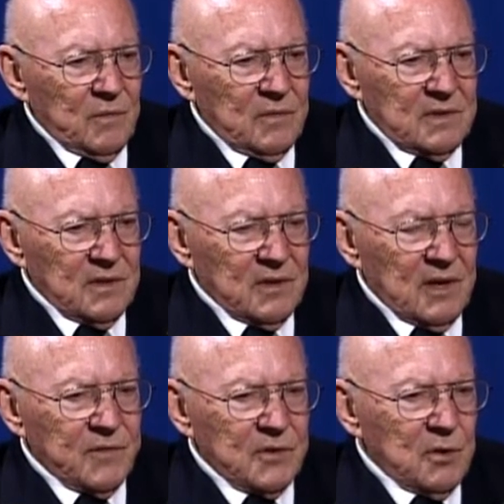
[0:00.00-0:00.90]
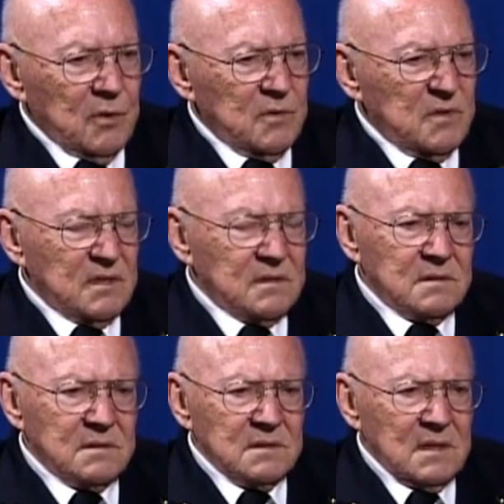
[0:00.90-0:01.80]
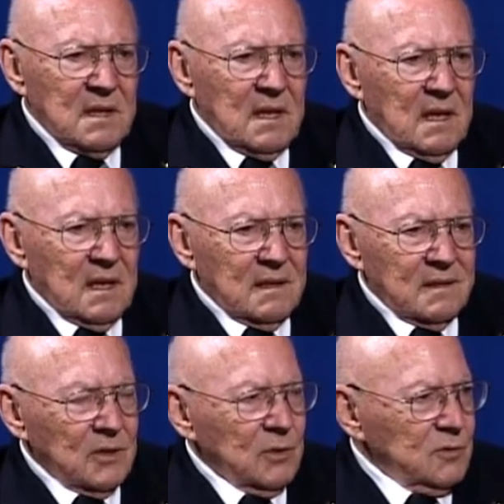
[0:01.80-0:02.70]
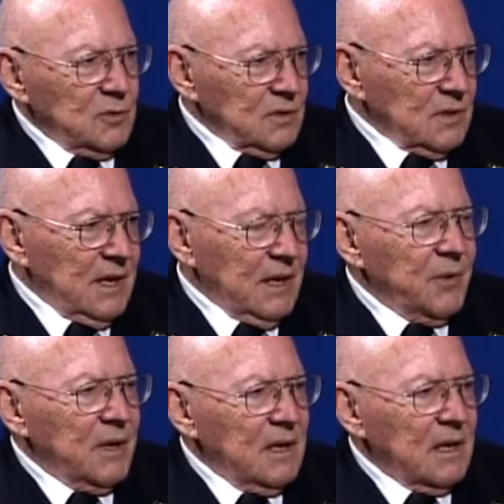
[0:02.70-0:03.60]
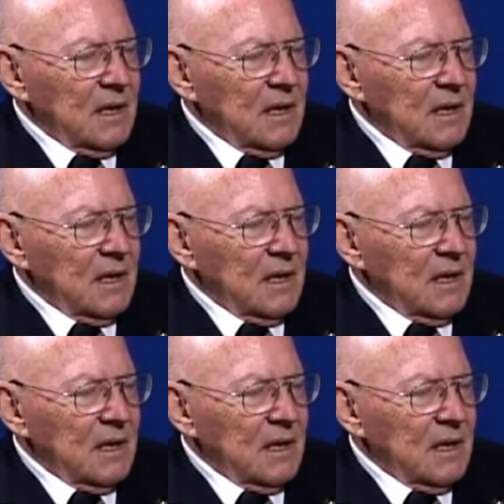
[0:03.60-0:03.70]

took off toes and noses, and we did a